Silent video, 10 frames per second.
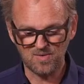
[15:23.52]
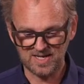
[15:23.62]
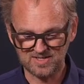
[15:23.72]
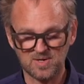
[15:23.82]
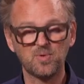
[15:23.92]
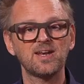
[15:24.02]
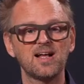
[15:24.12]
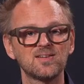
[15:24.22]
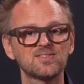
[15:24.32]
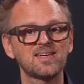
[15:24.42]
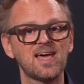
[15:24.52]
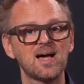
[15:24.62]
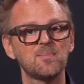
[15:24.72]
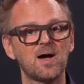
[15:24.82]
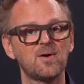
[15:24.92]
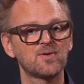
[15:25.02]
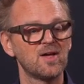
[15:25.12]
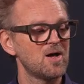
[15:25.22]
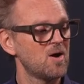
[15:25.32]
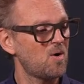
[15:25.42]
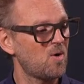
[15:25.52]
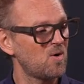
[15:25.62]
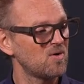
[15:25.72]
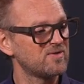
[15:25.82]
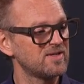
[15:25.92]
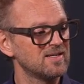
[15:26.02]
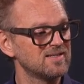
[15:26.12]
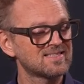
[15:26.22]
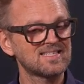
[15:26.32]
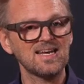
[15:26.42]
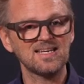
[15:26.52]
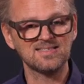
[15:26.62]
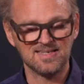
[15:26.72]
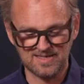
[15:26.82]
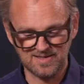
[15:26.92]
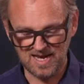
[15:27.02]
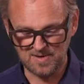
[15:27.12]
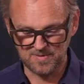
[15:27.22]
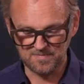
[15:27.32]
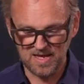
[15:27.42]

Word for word: let someone else care about all the settings in the camera.